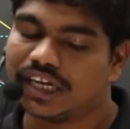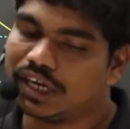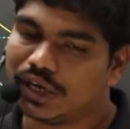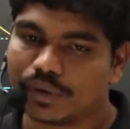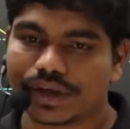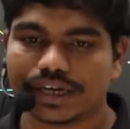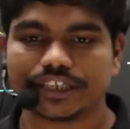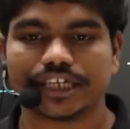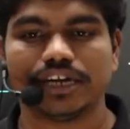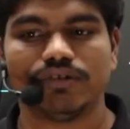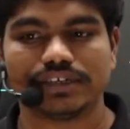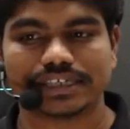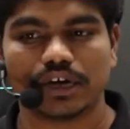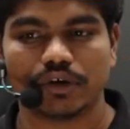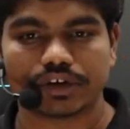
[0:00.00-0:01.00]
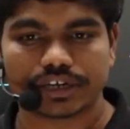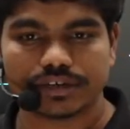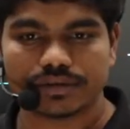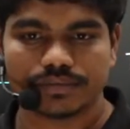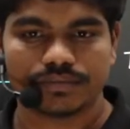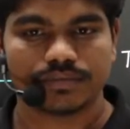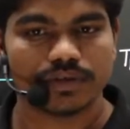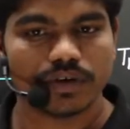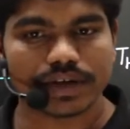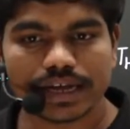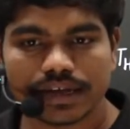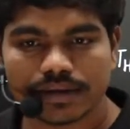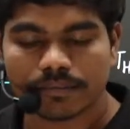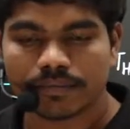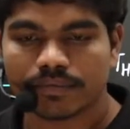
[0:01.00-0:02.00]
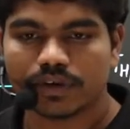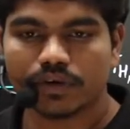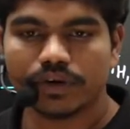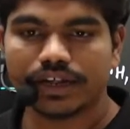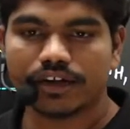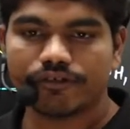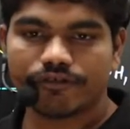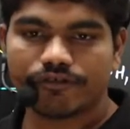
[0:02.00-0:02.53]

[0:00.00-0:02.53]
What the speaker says: you can still work out, okay? Good enough,